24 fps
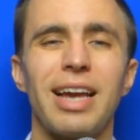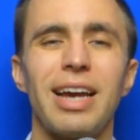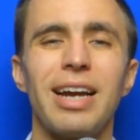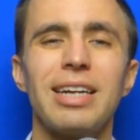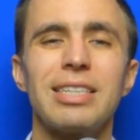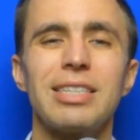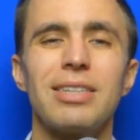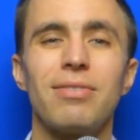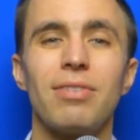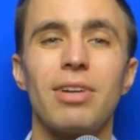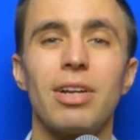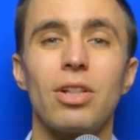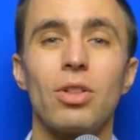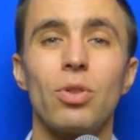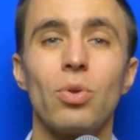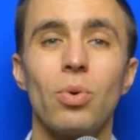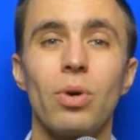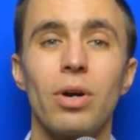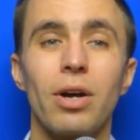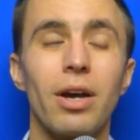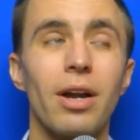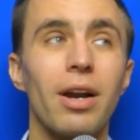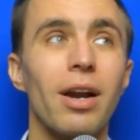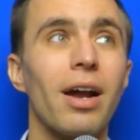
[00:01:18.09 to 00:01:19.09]
actively
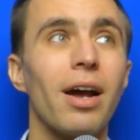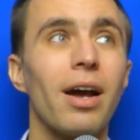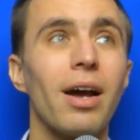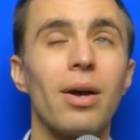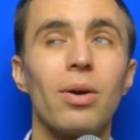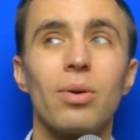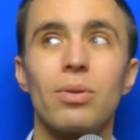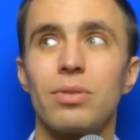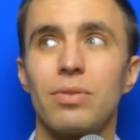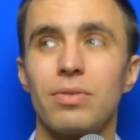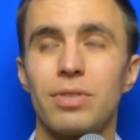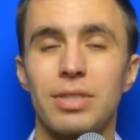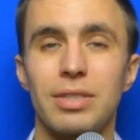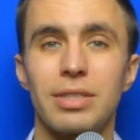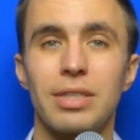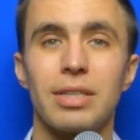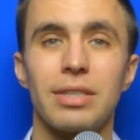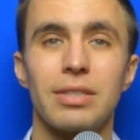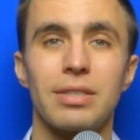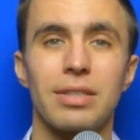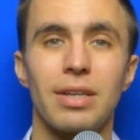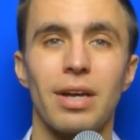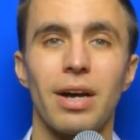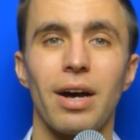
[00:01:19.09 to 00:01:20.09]
look around with
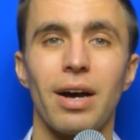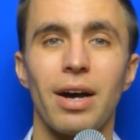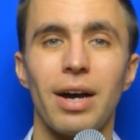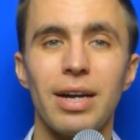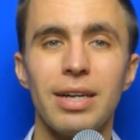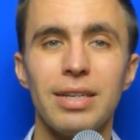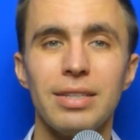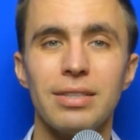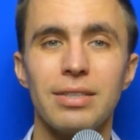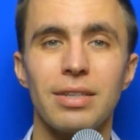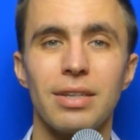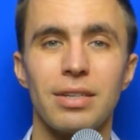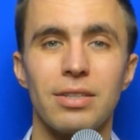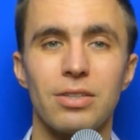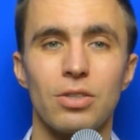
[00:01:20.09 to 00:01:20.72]
his eyes,